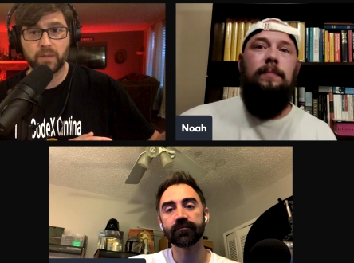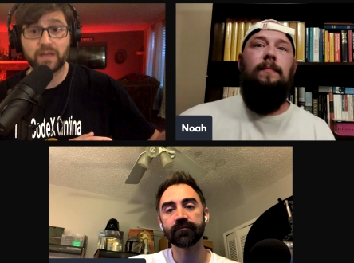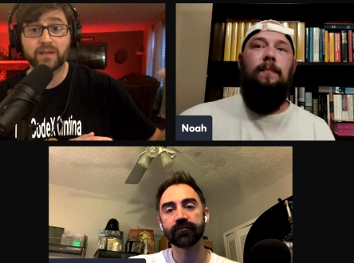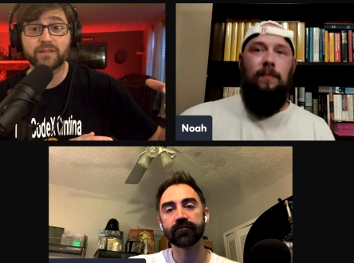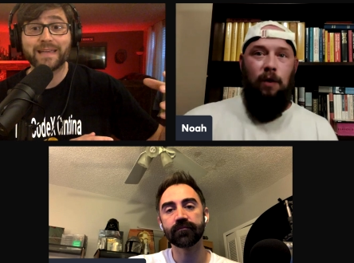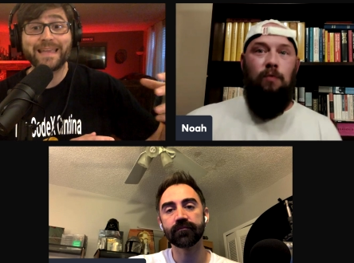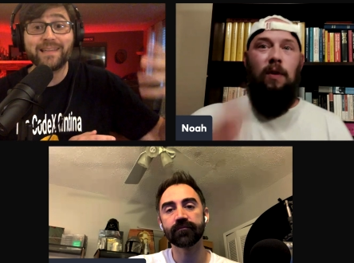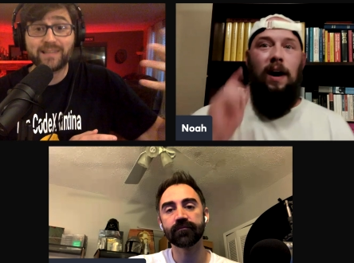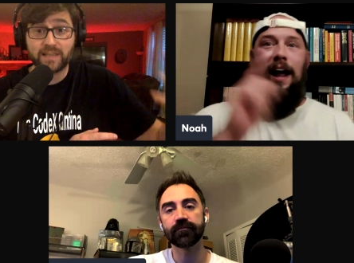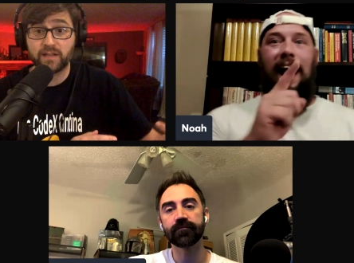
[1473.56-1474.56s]
Speaker 1: because
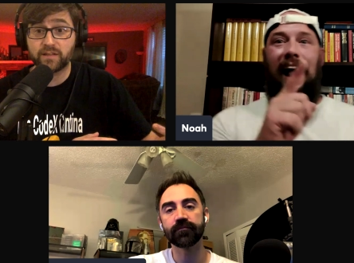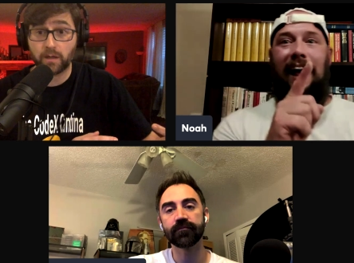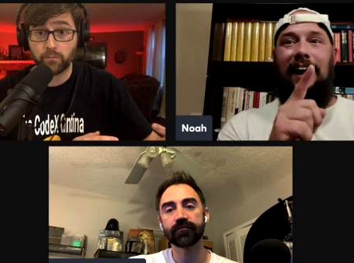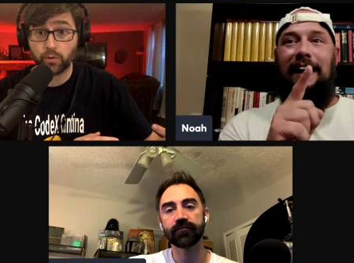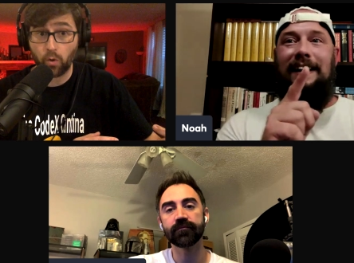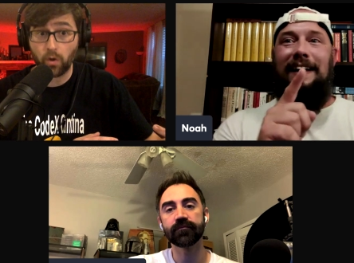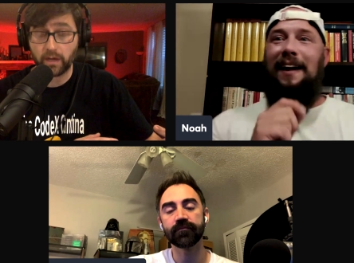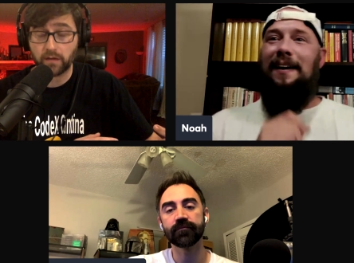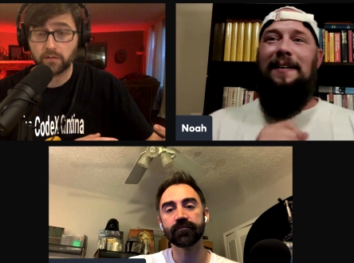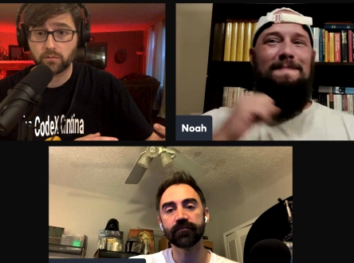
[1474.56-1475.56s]
he's in his employ,
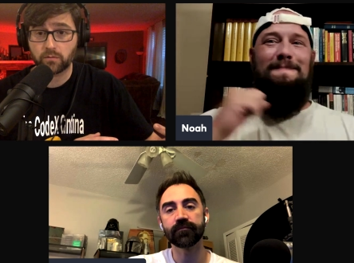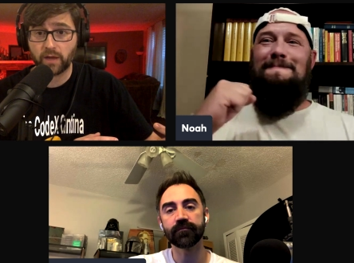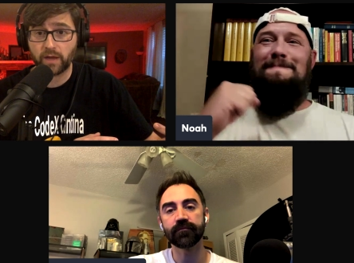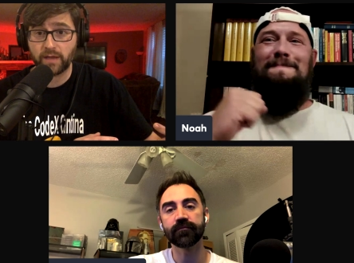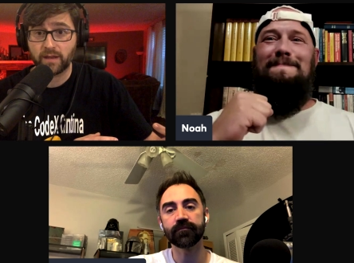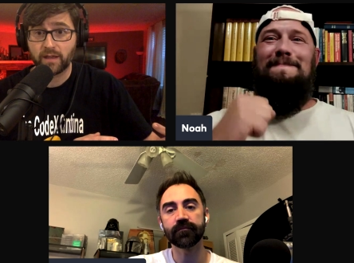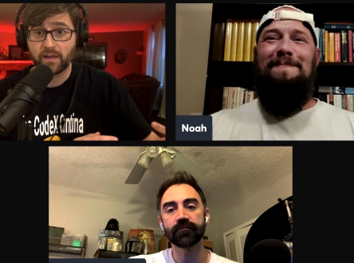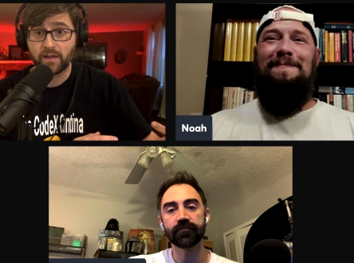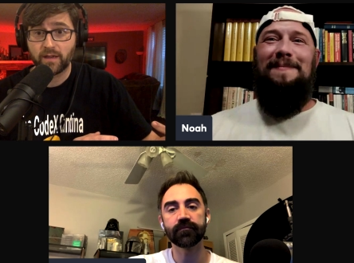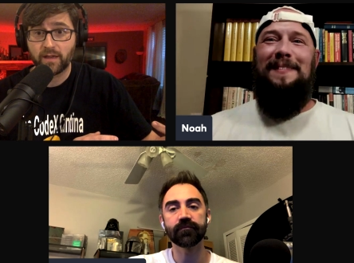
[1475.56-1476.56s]
right?
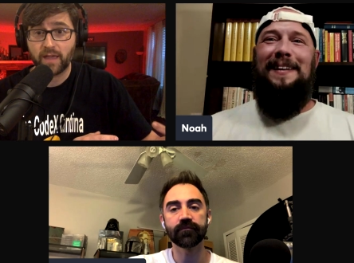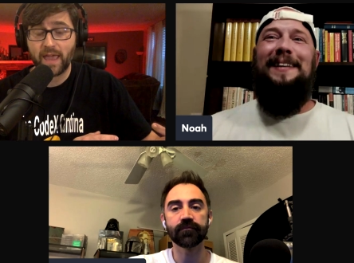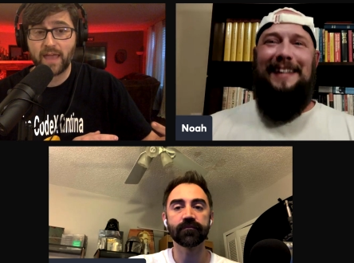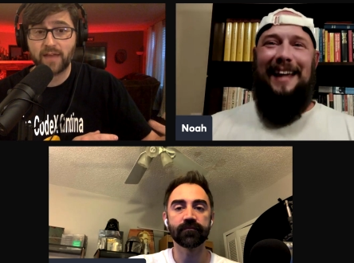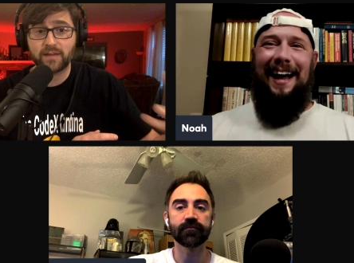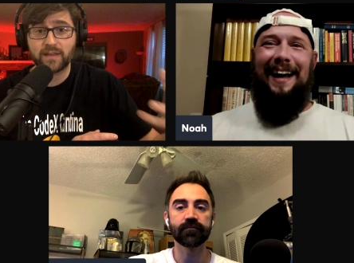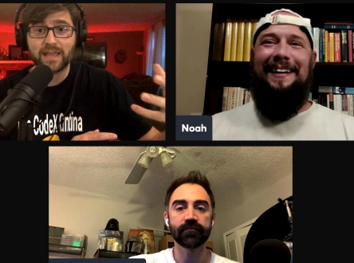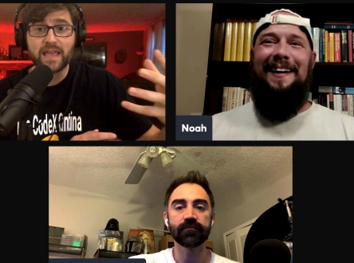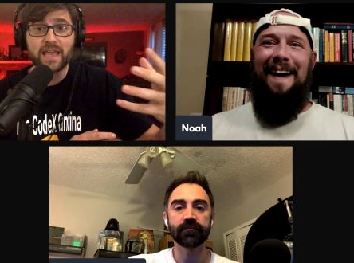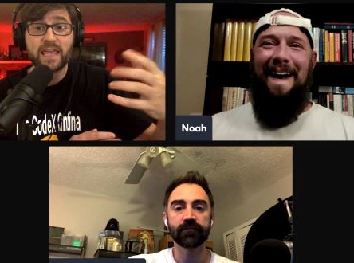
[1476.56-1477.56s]
Mm. And yeah.
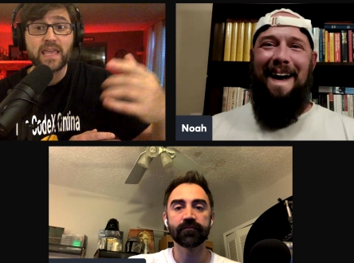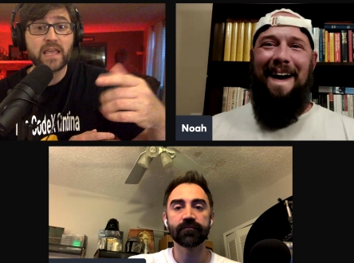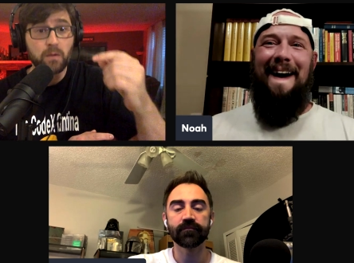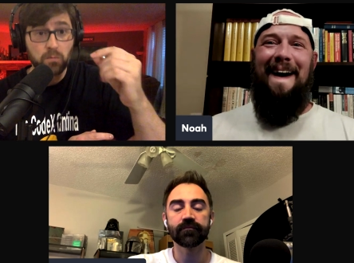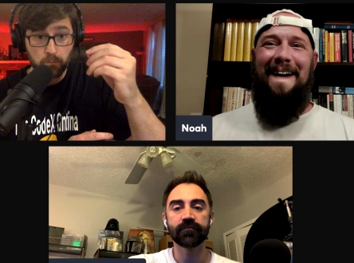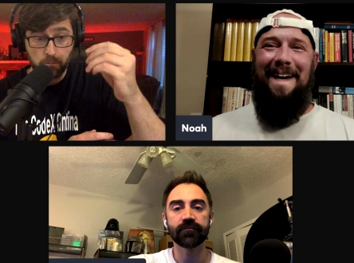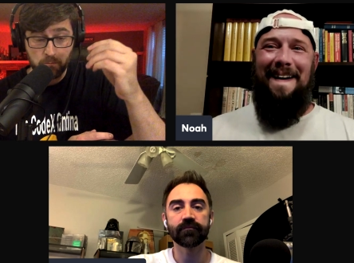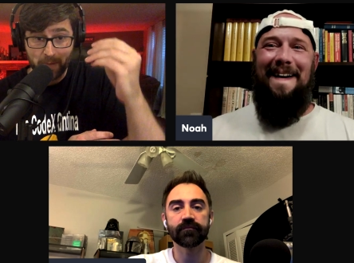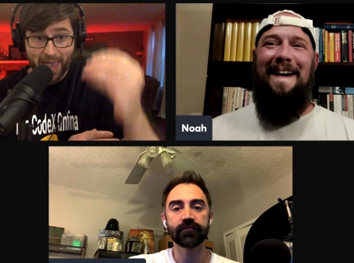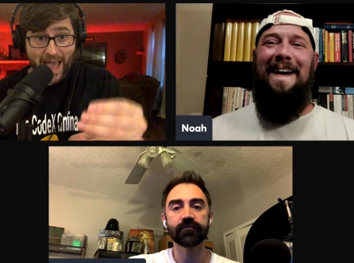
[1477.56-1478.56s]
he
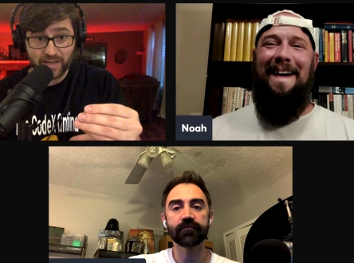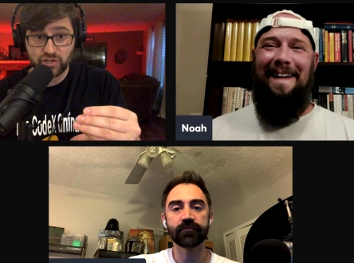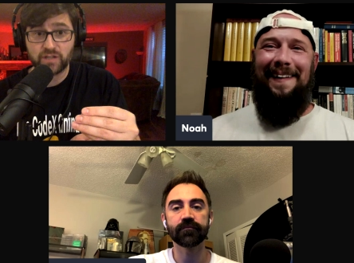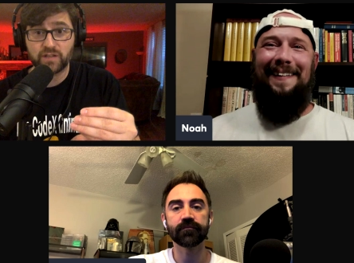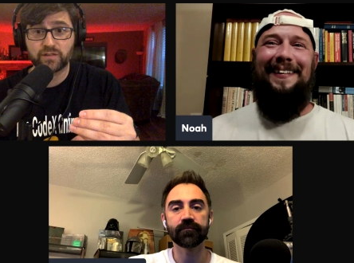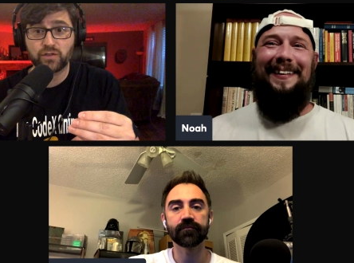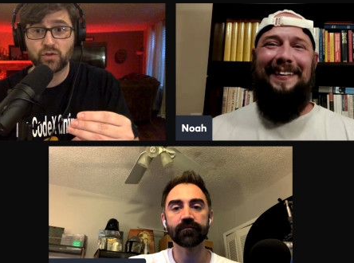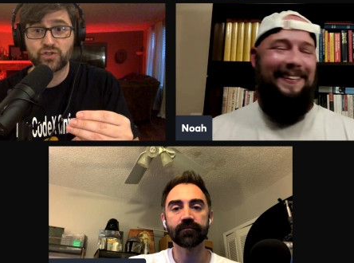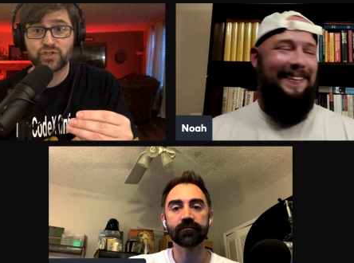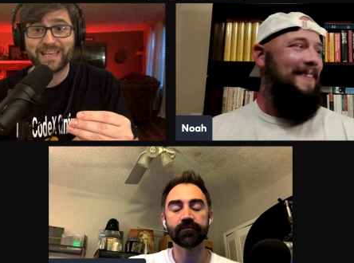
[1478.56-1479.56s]
bashes
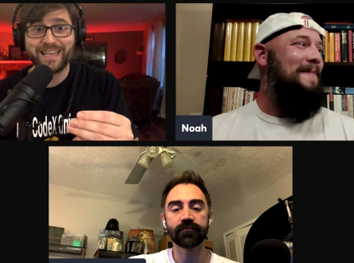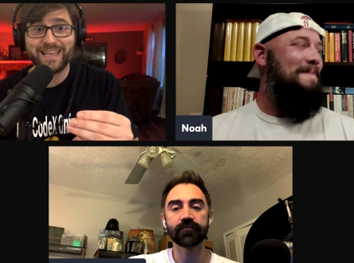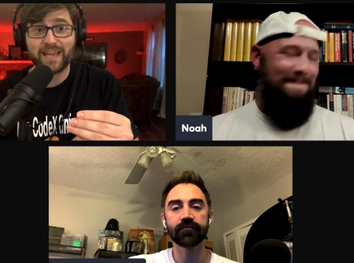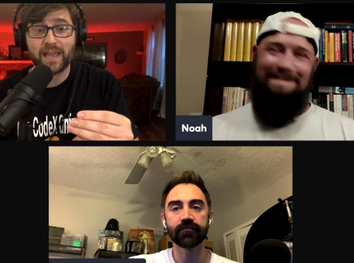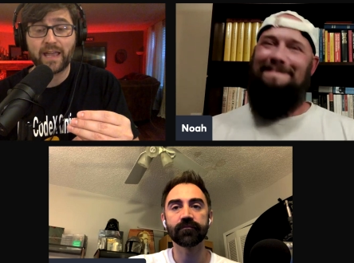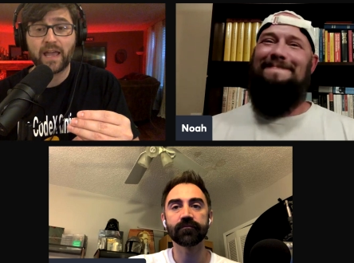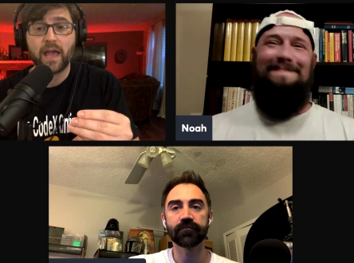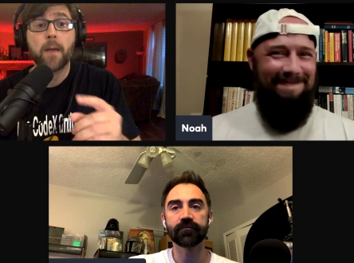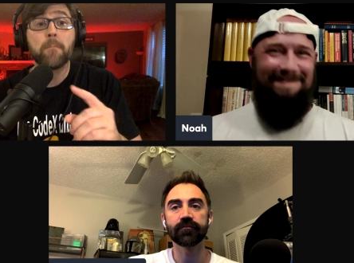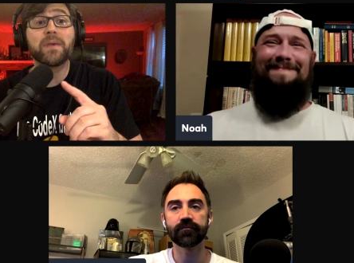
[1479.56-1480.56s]
Yoshihide
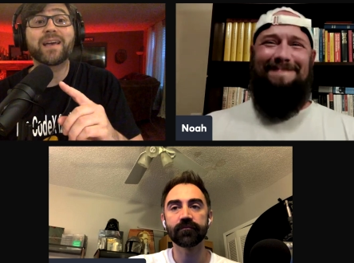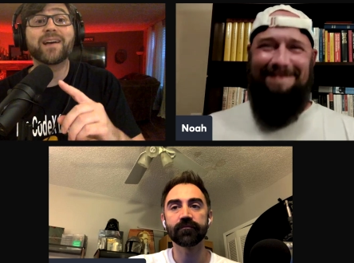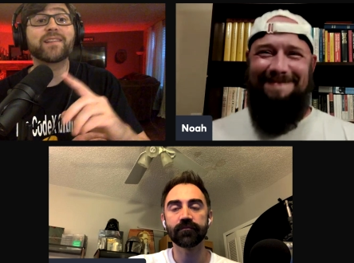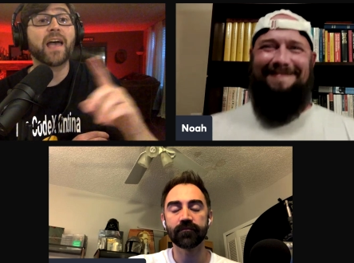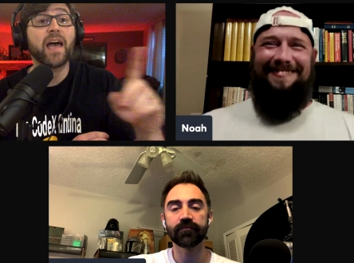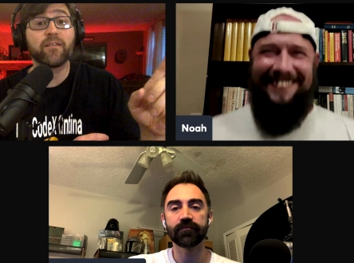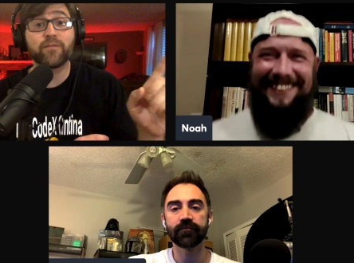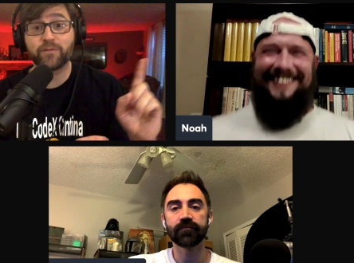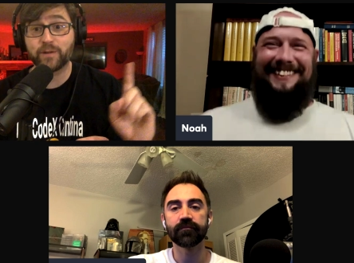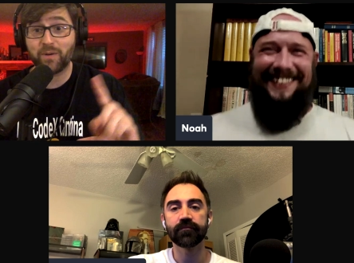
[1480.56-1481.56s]
because
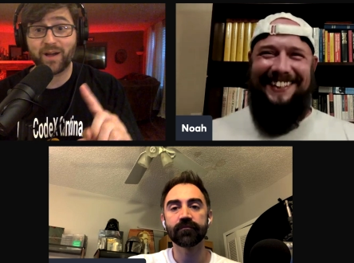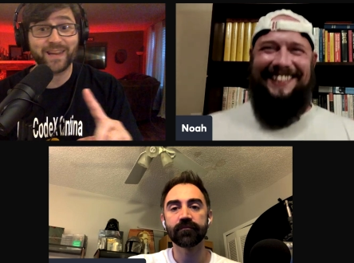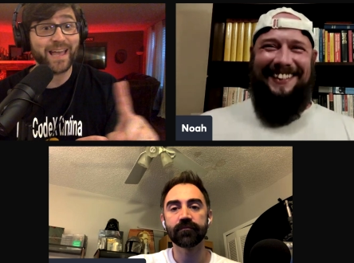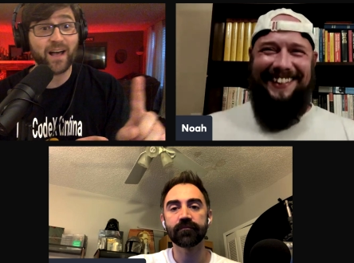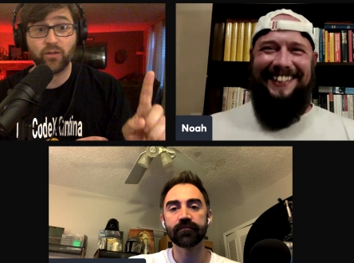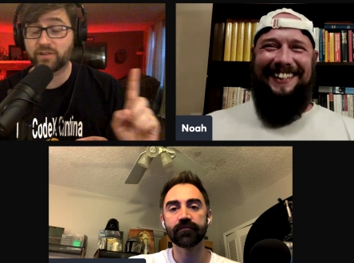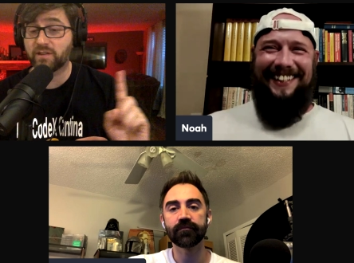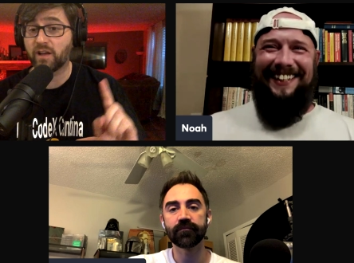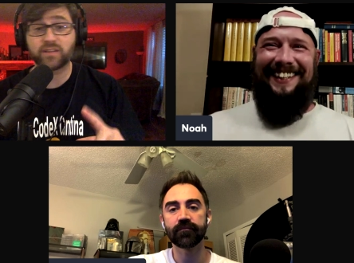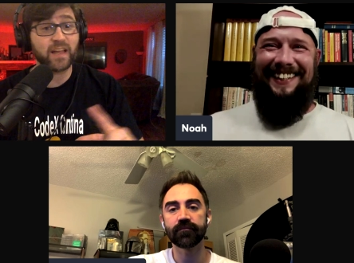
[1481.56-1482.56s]
everybody else
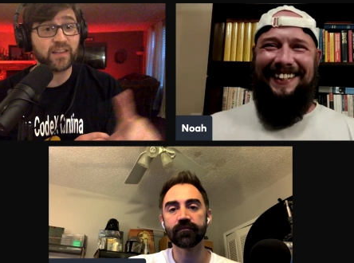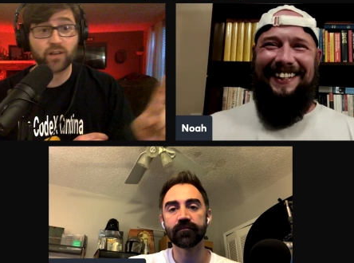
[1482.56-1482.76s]
does. Let's